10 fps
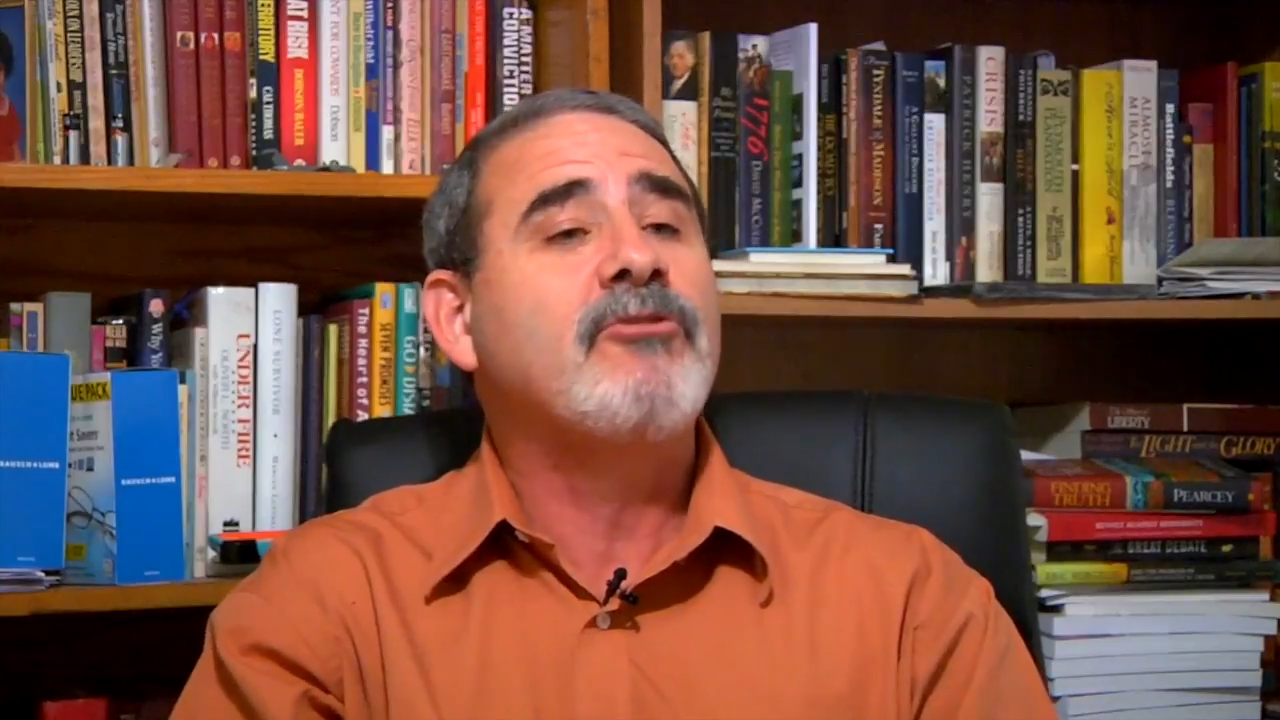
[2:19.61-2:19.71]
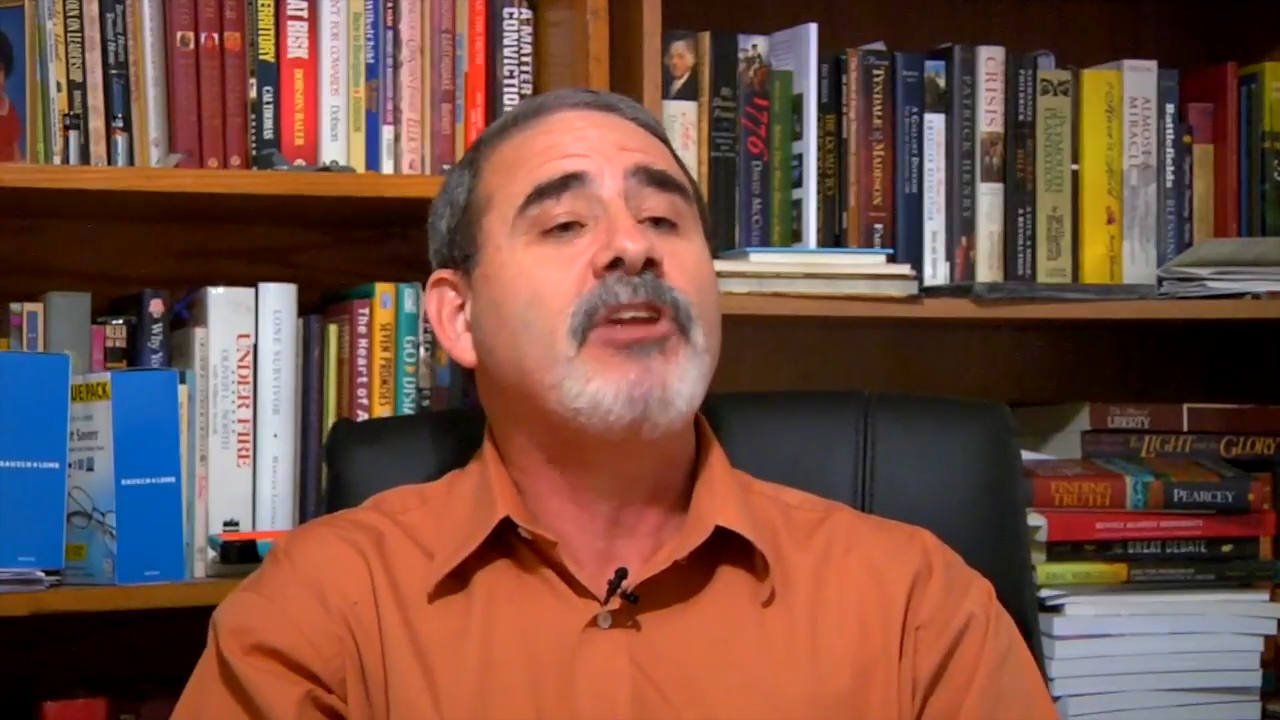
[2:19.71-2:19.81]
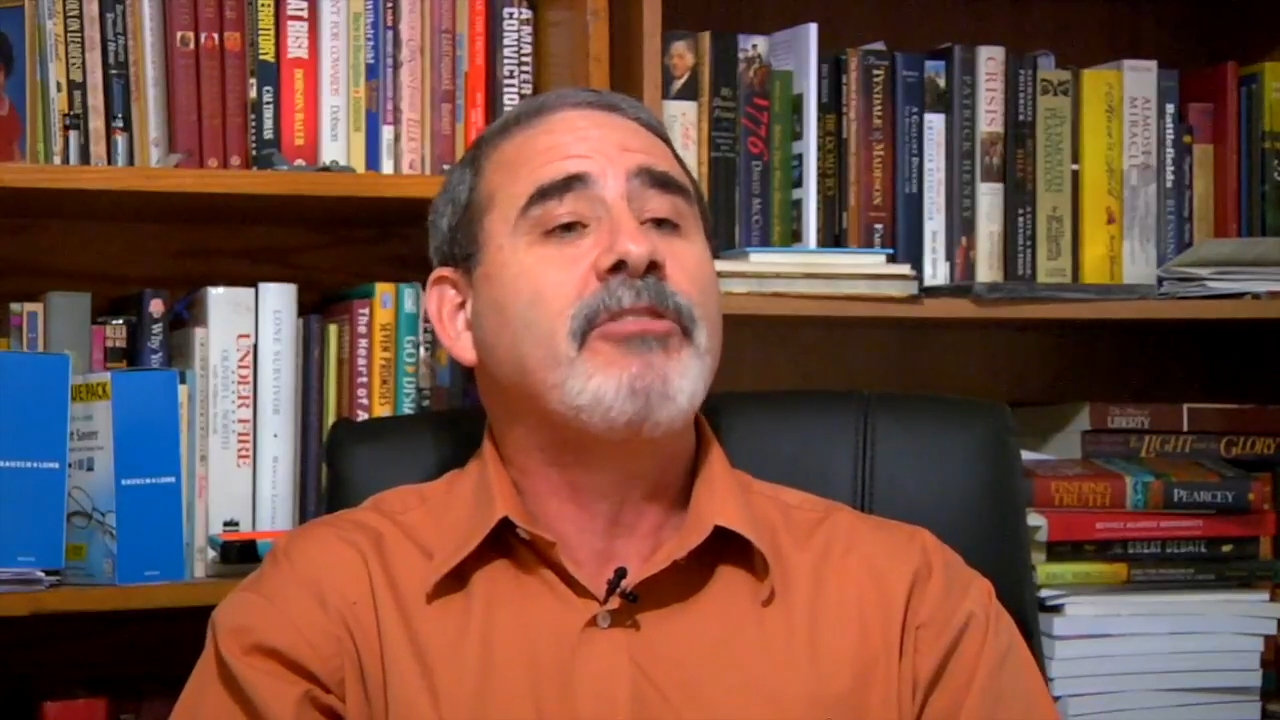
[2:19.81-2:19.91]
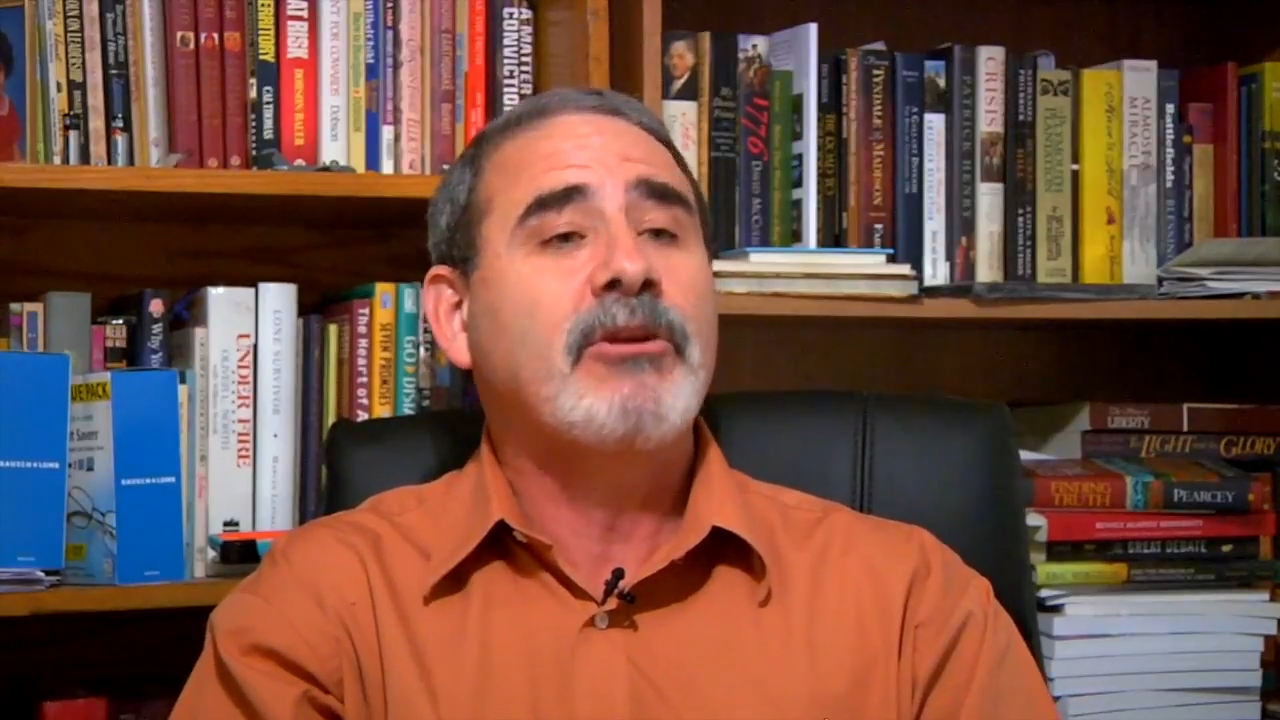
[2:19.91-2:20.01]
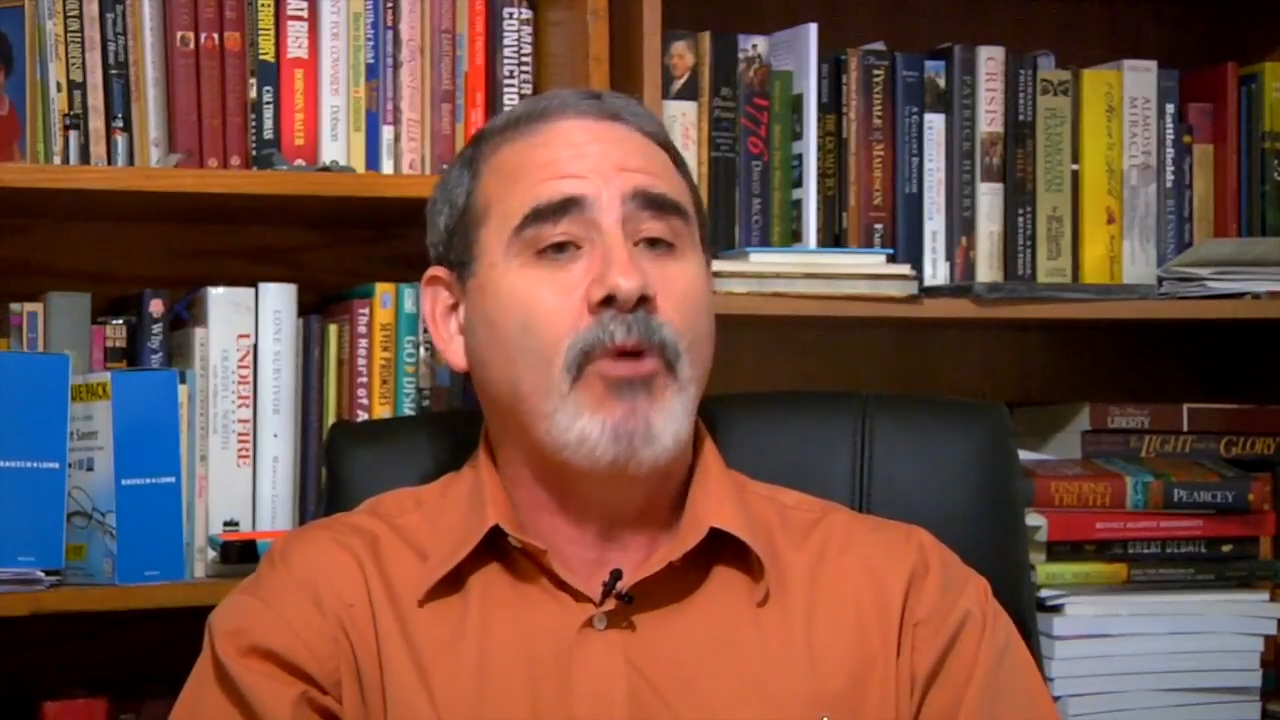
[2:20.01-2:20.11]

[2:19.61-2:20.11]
there's nothing